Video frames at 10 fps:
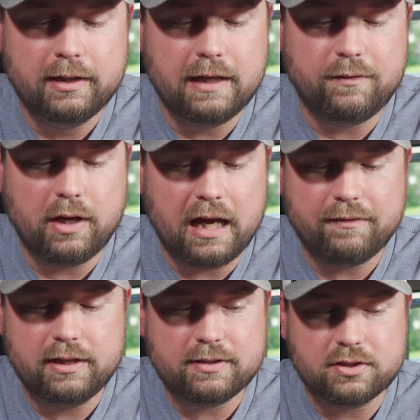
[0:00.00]
If you have
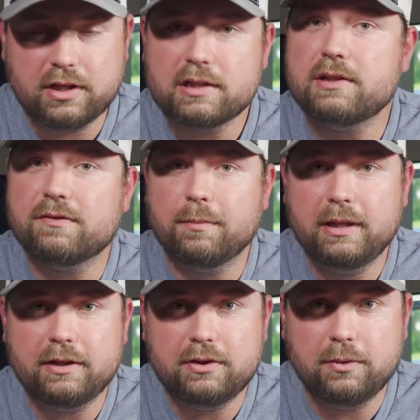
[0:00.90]
any suggestions for me
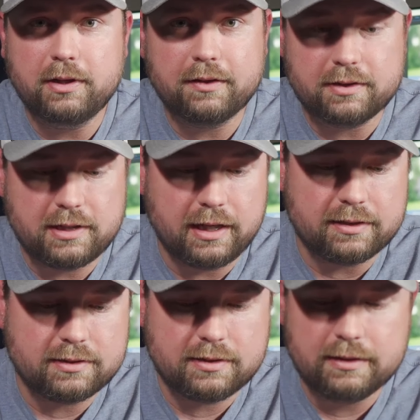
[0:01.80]
to do another
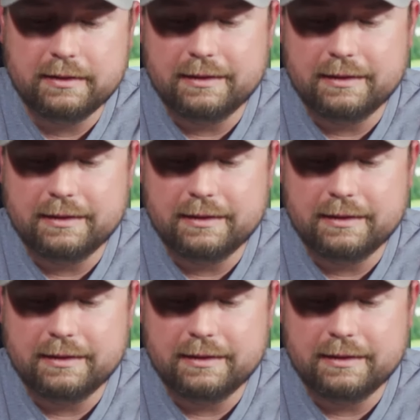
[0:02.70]
test,